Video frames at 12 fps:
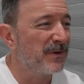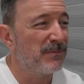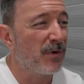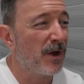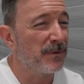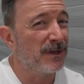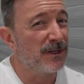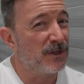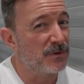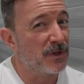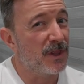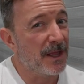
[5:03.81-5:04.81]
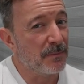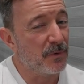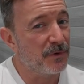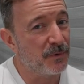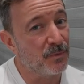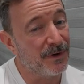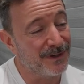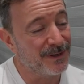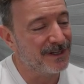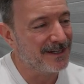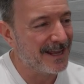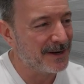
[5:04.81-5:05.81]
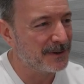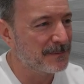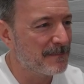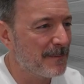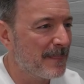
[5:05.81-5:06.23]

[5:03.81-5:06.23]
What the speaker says: But you're probably going to use a lot more than 1 gig of data.